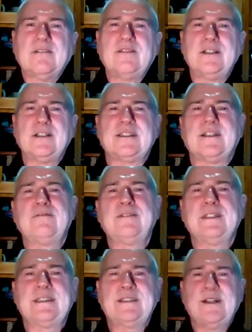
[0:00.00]
Fill yourself
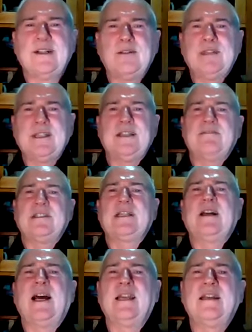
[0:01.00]
with so much
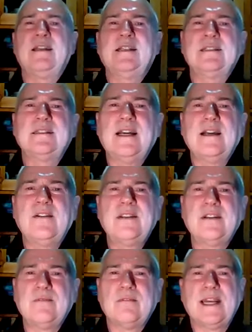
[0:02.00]
loving kindness now
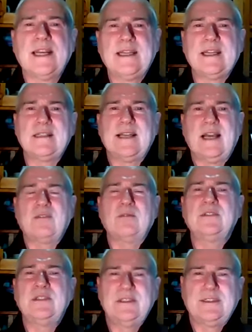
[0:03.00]
that it radiates
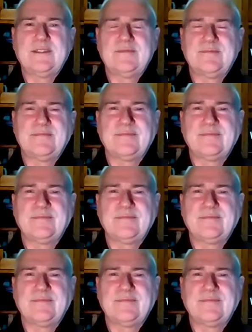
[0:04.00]
outwards,